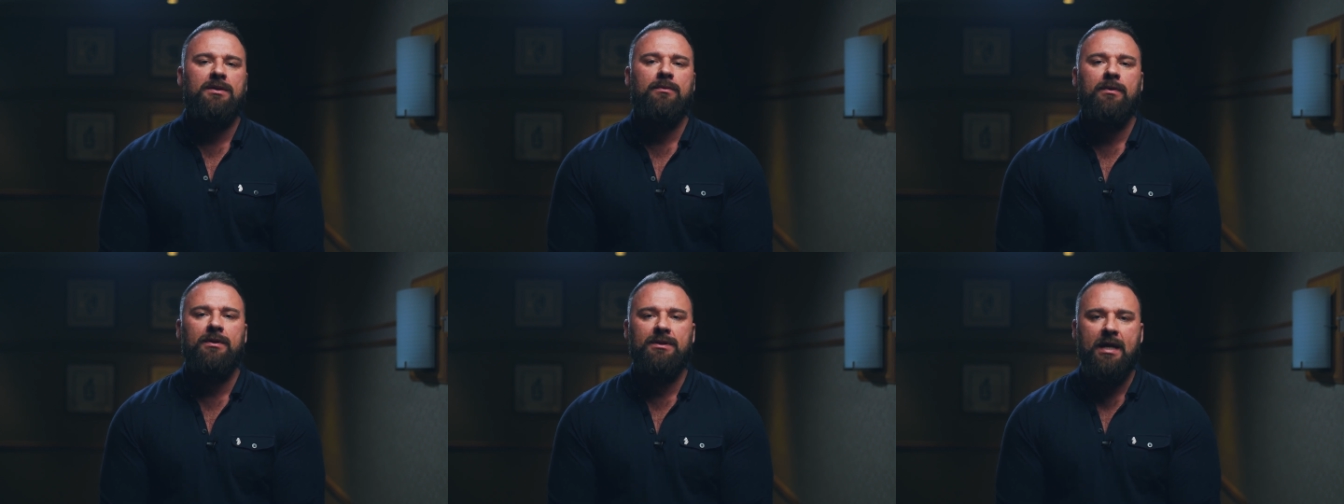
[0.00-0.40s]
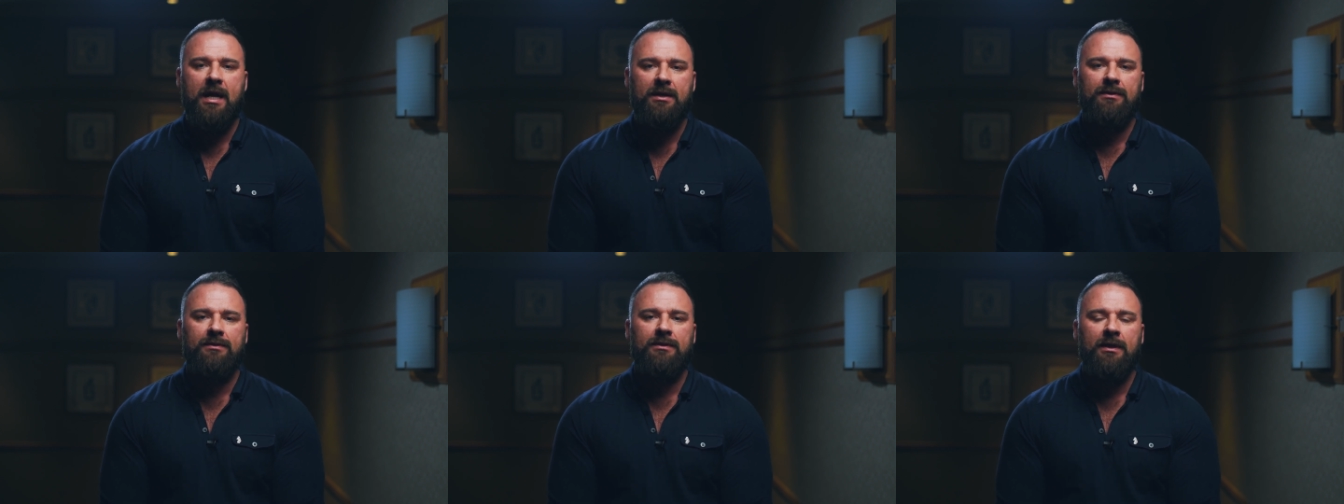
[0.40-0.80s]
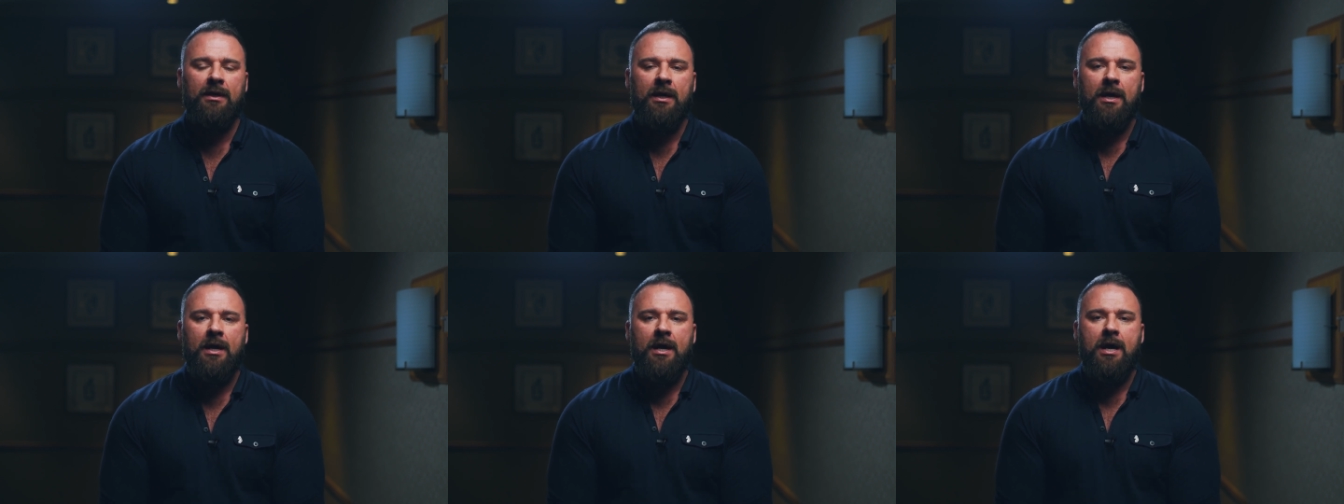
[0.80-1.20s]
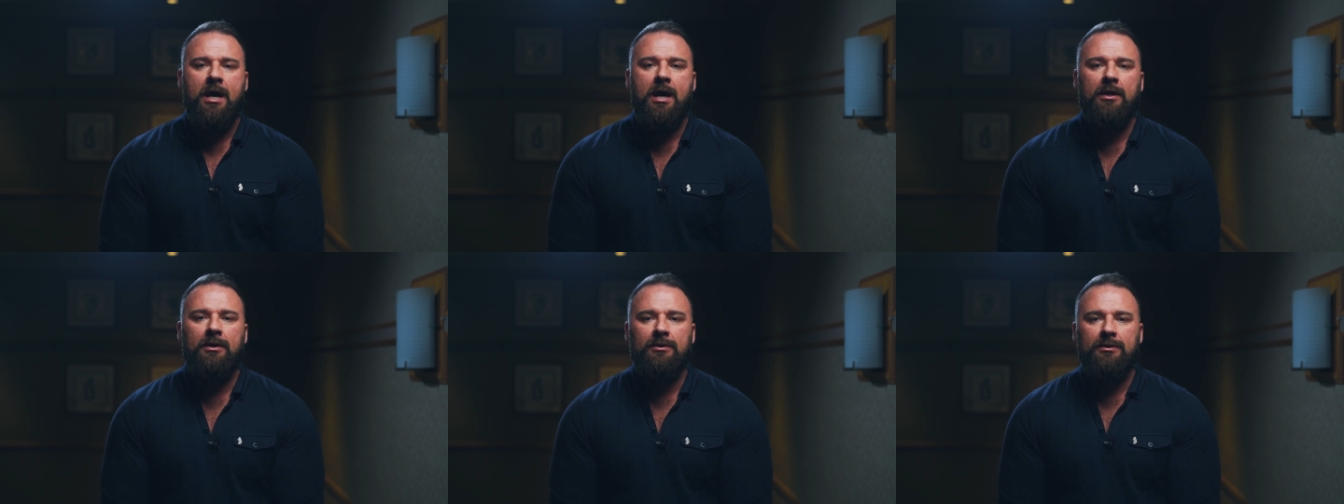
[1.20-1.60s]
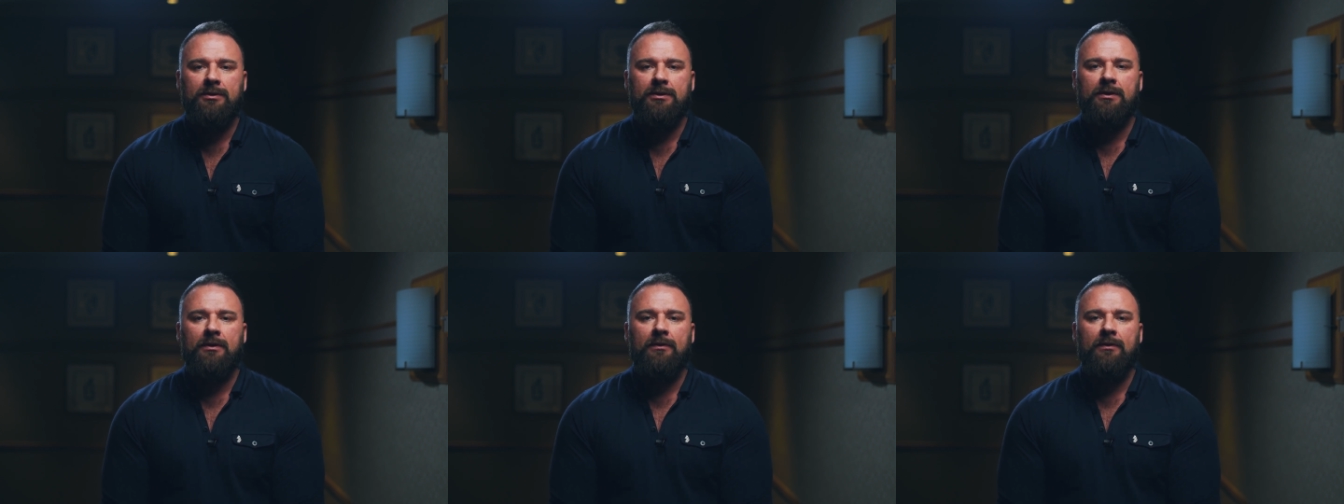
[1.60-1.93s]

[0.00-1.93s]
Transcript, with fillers: to attend and